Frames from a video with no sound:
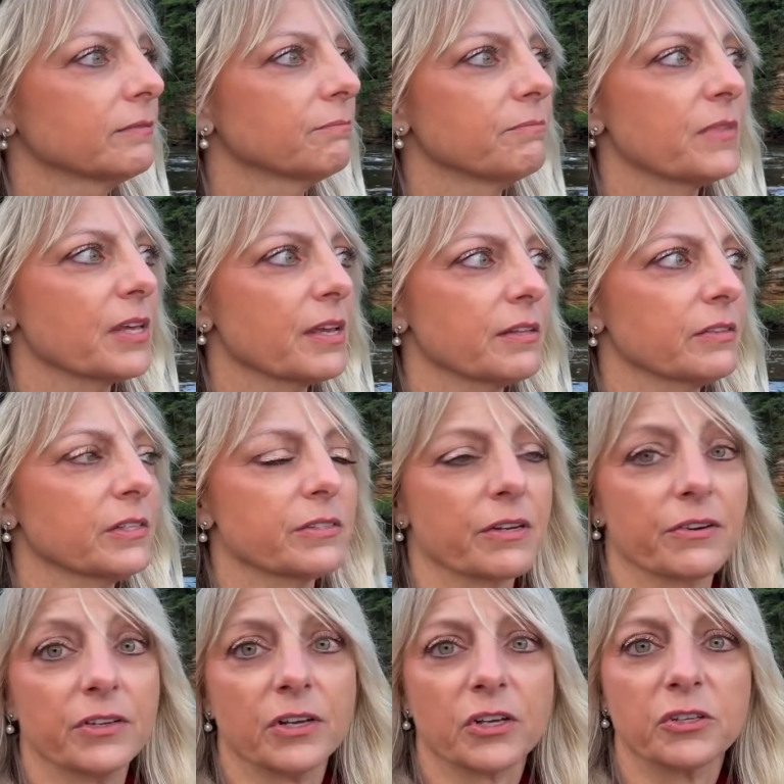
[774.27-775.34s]
This
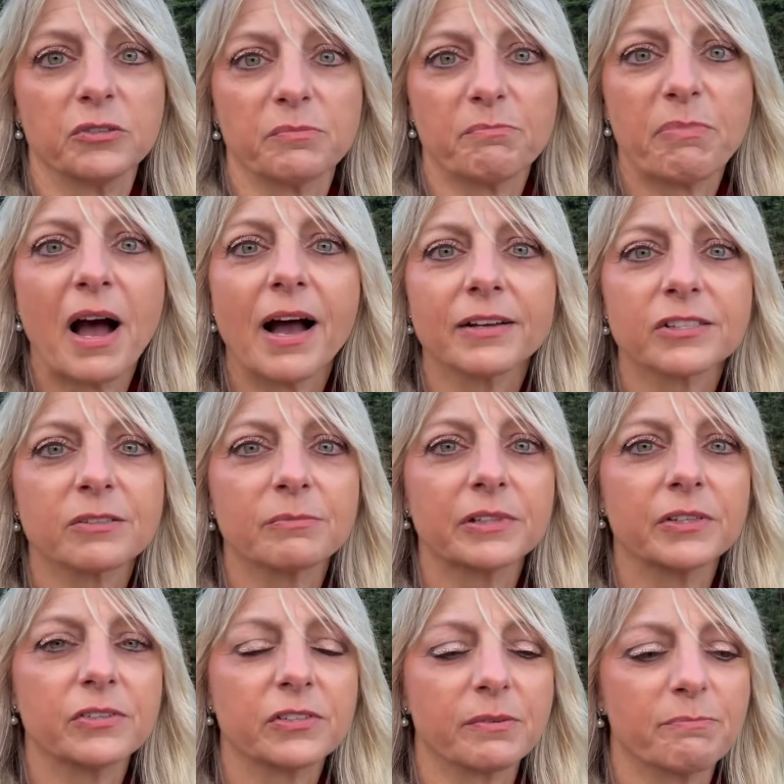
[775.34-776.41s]
area couldn't possibly
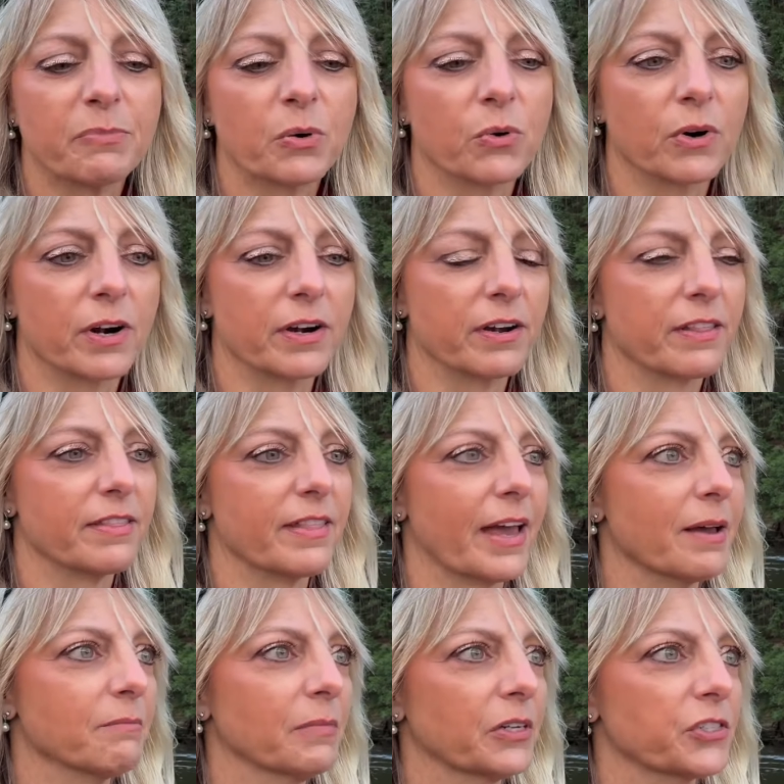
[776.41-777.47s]
support
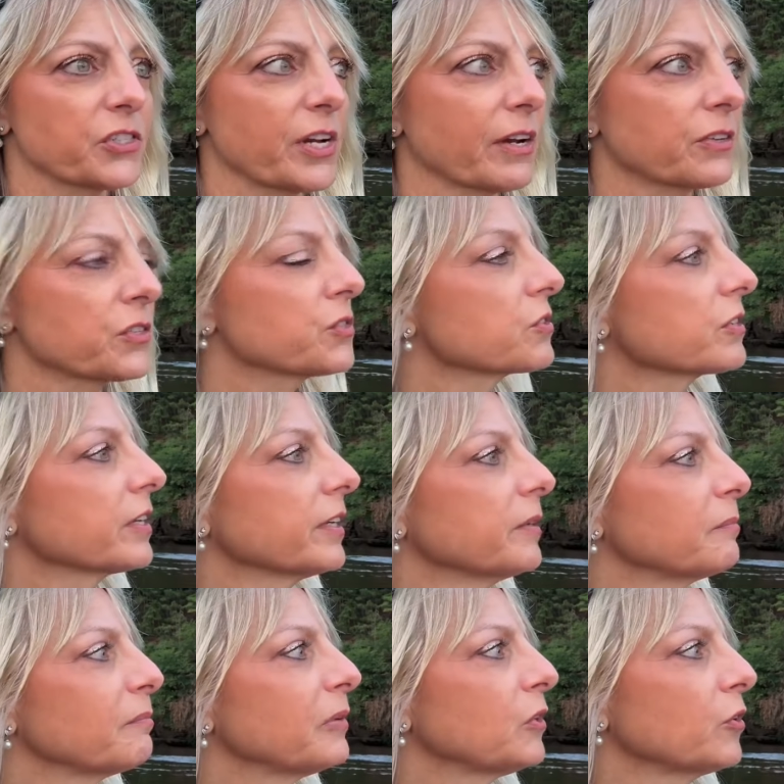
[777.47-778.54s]
that much extra
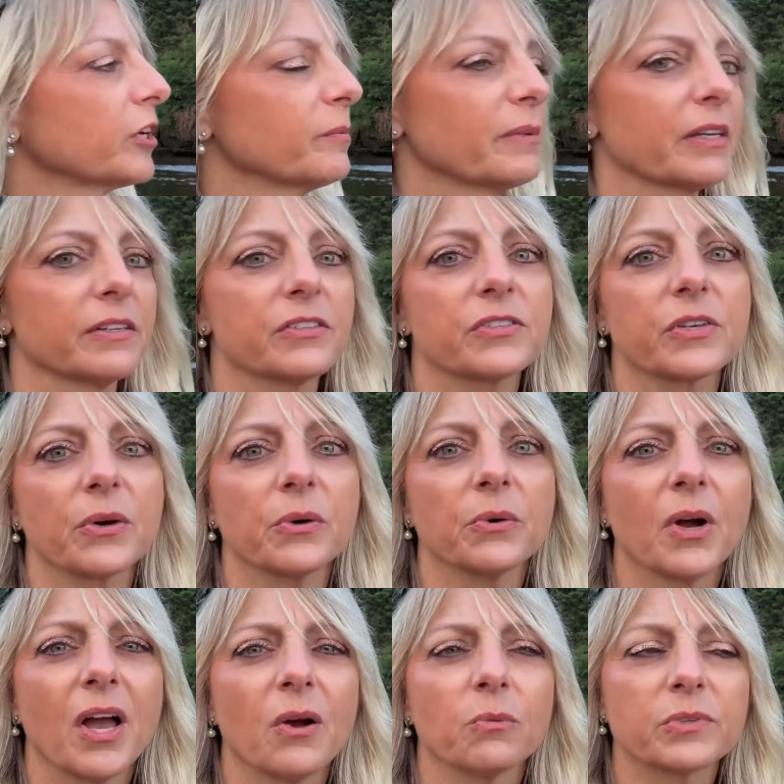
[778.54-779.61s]
employment. So
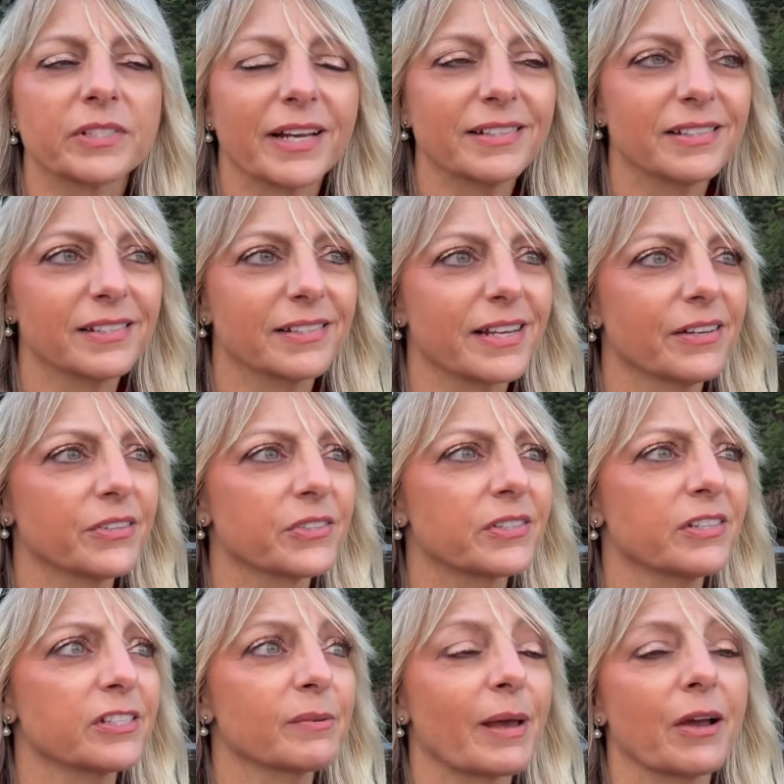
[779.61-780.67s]
Wisconsin Dells
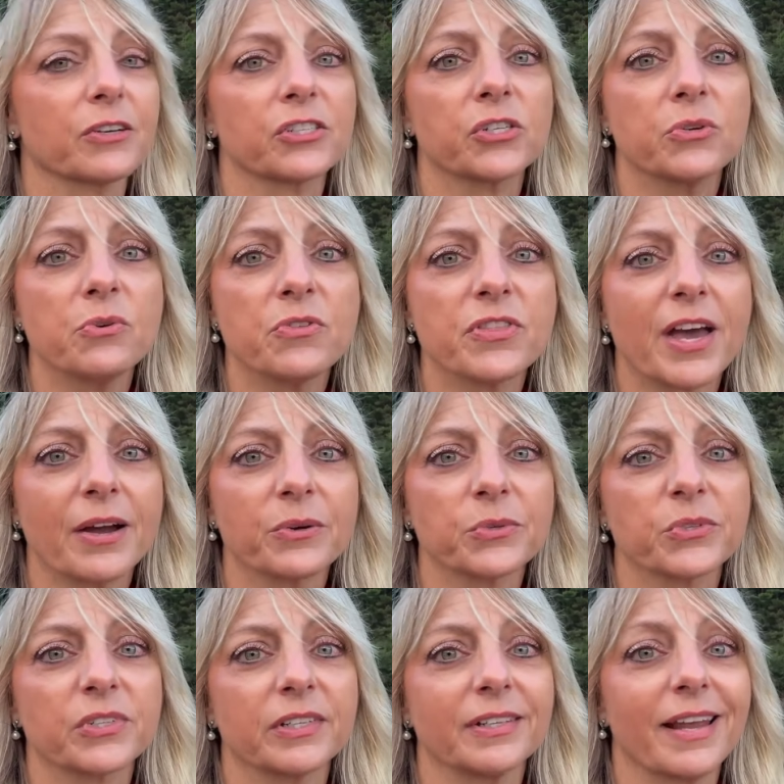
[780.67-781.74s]
sees about 2,000